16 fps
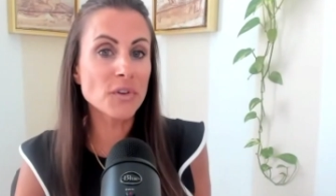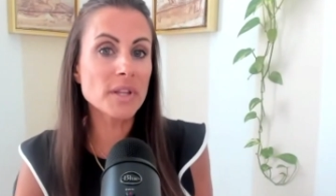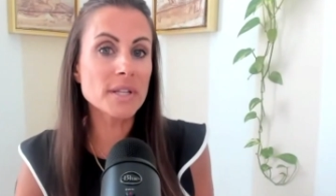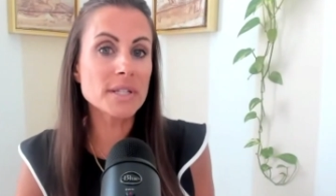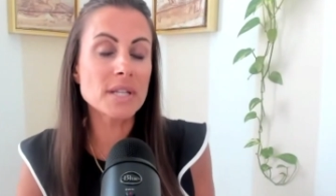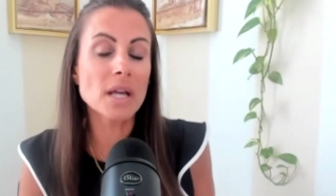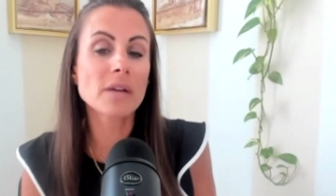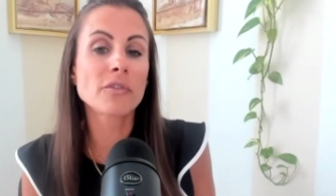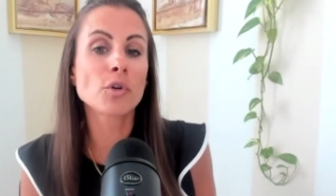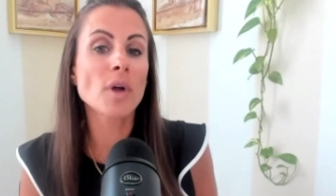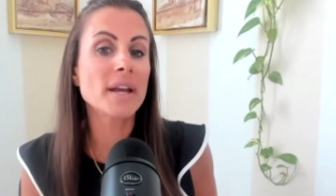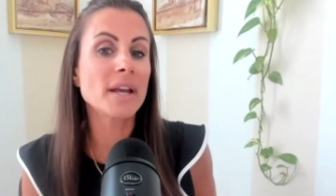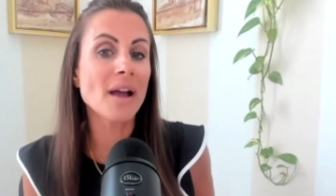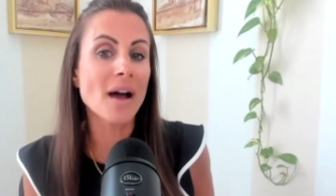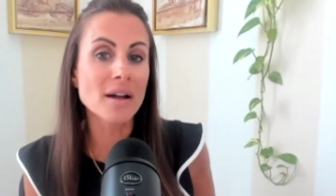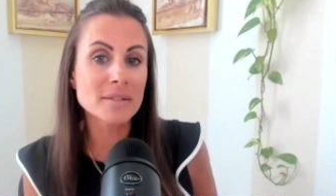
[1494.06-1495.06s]
for the sake of
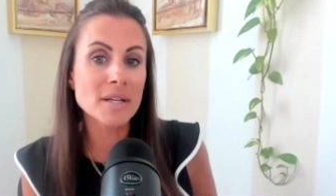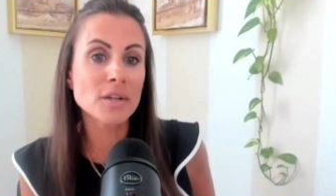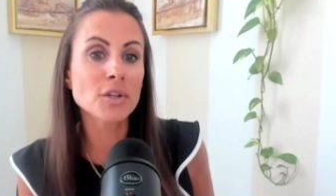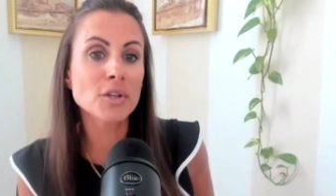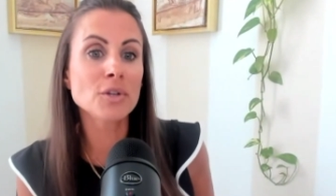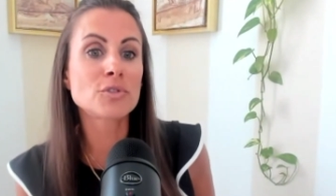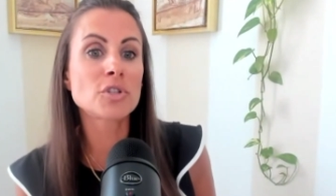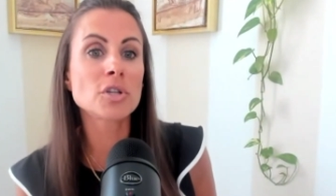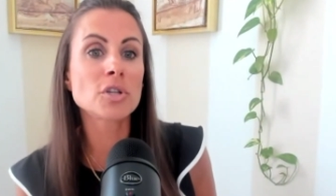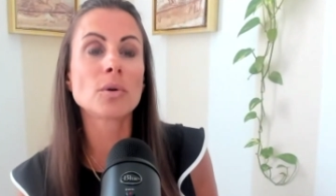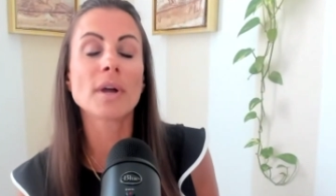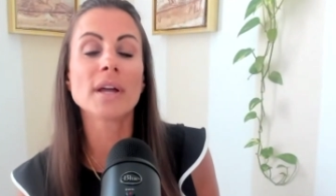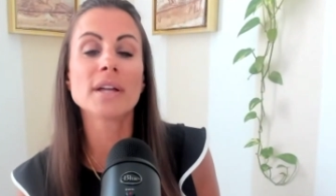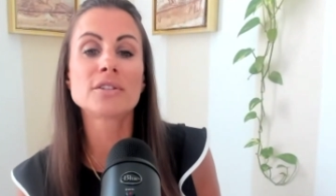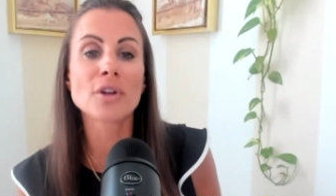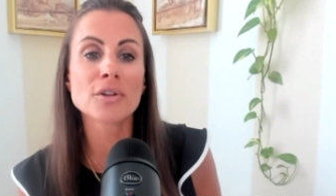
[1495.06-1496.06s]
variety, I'll tell you too,
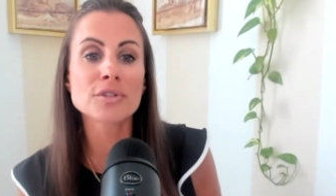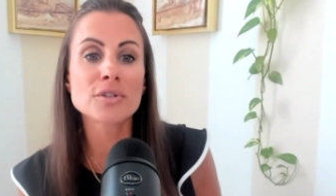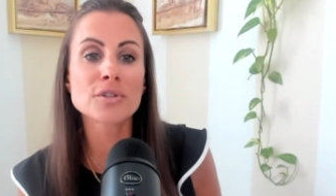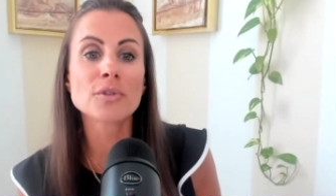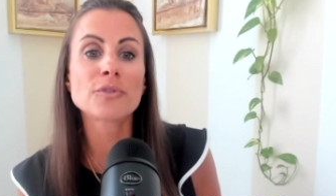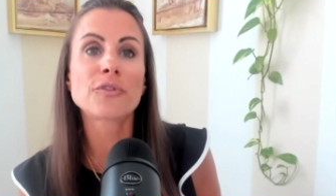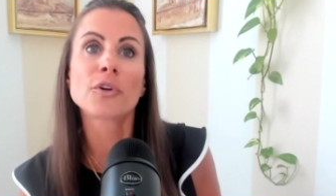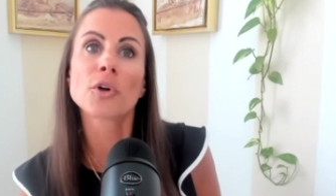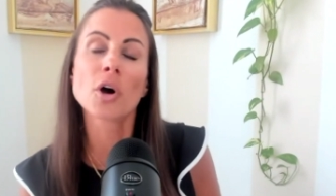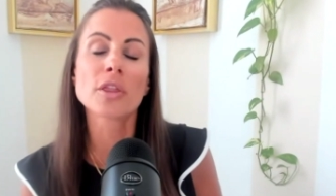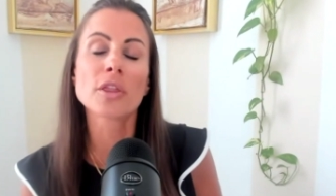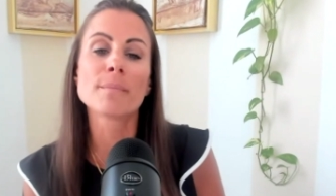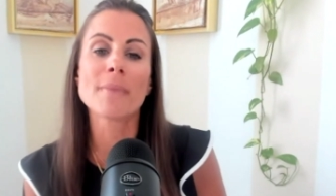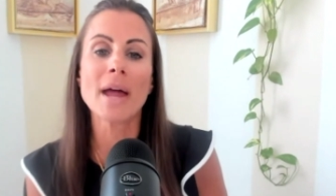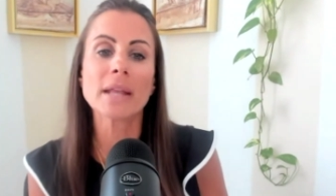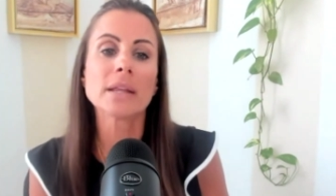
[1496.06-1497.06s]
it's also for all the
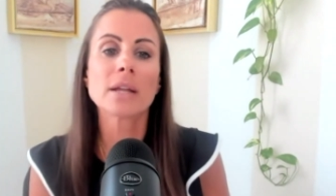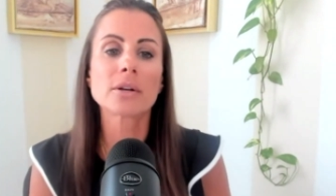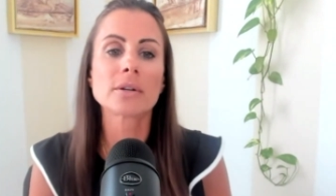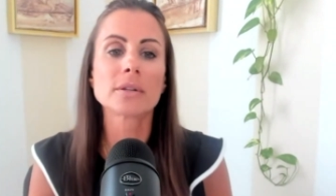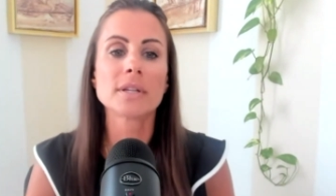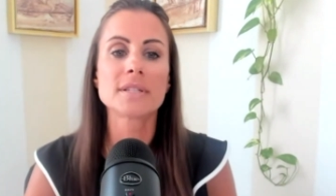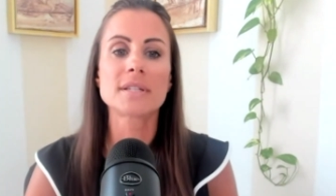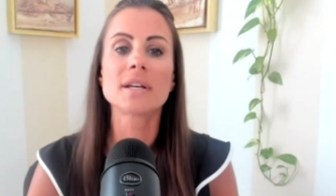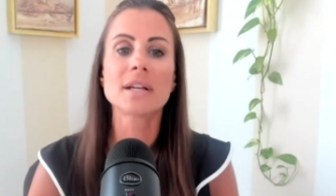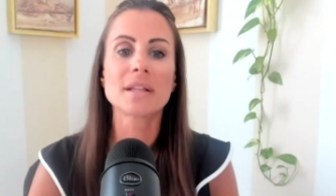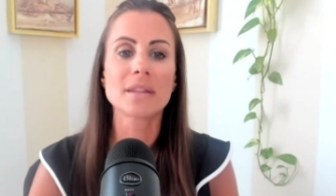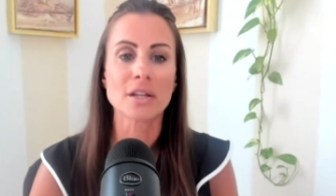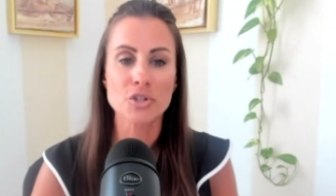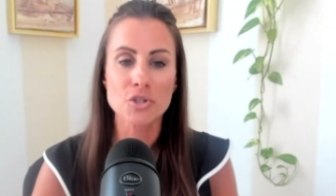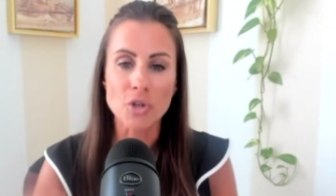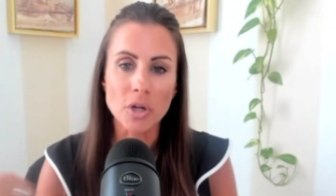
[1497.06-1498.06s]
men that are listening
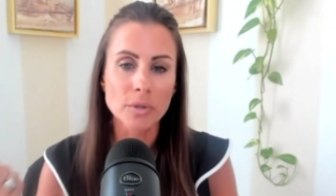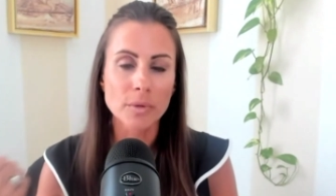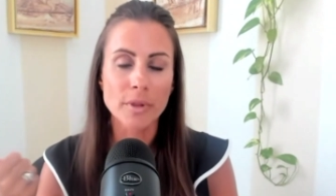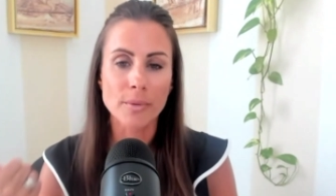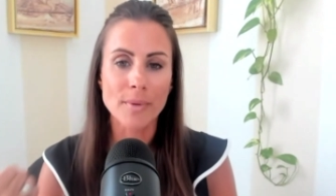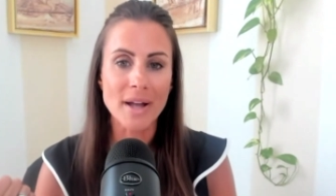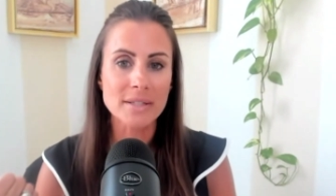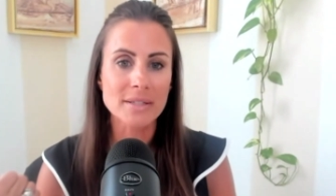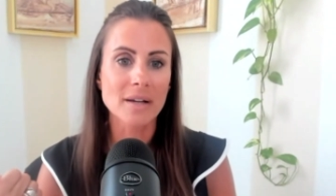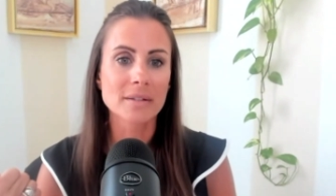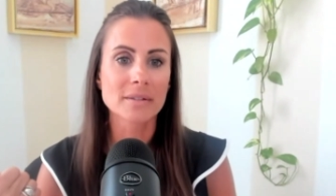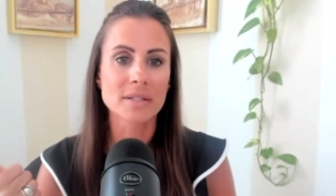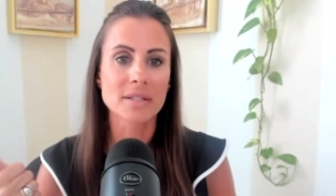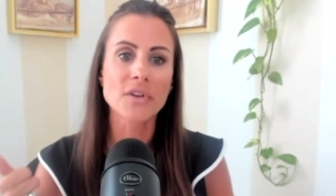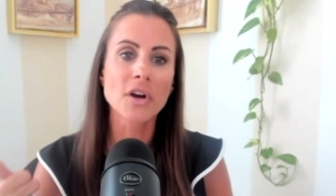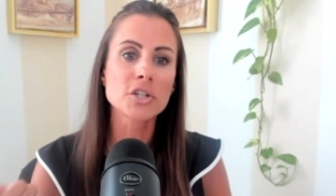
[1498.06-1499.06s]
that struggle with erectile
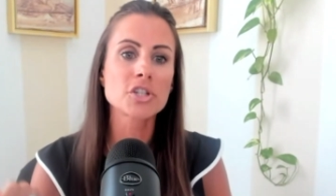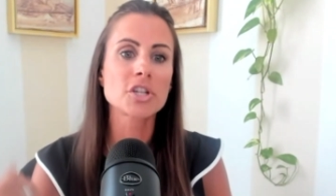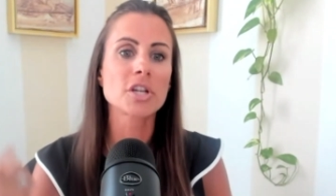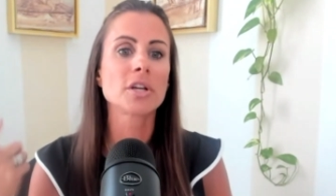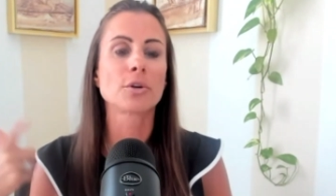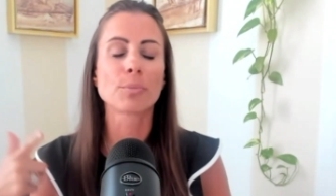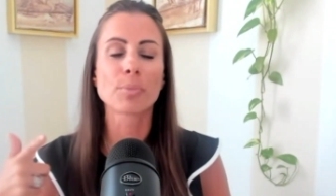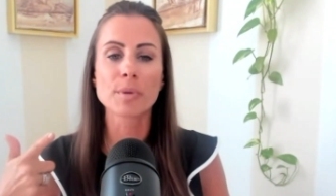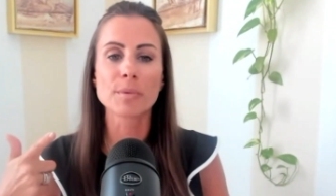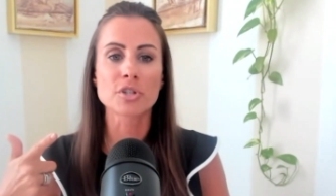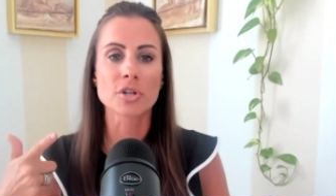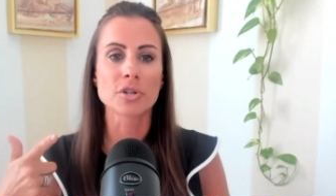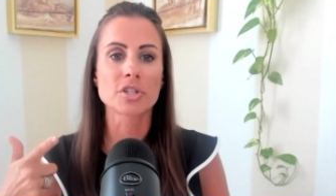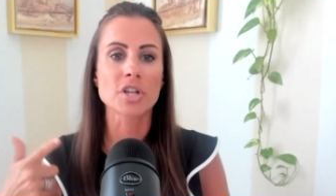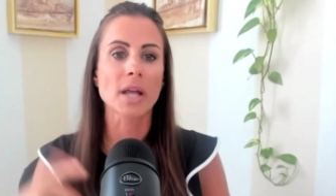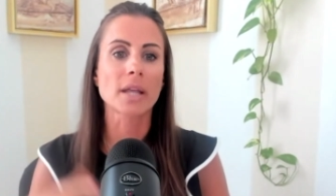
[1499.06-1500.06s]
dysfunction or
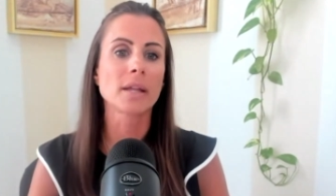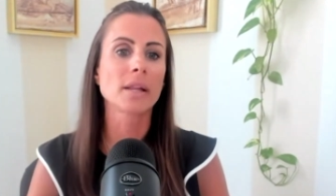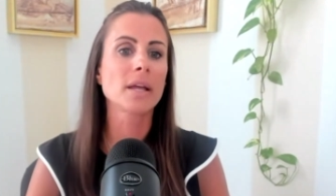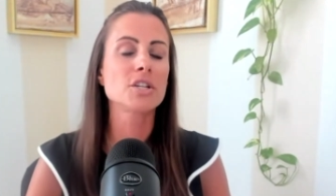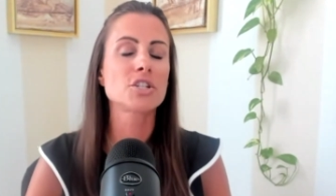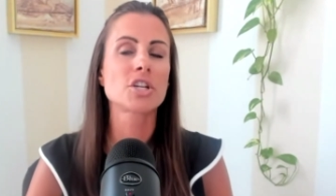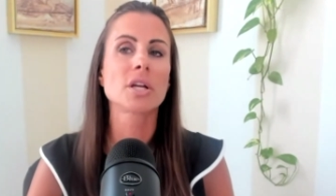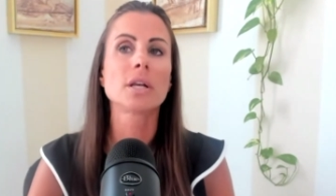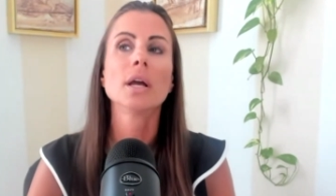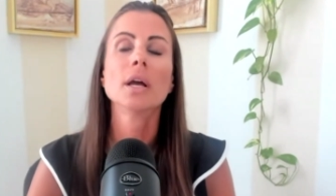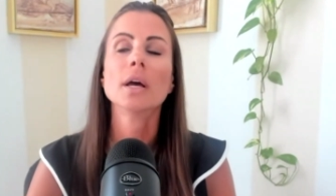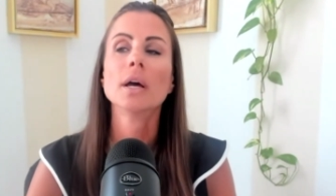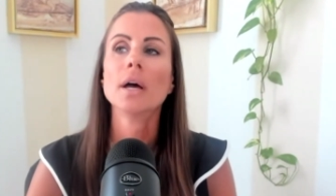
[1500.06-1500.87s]
premature ejaculation,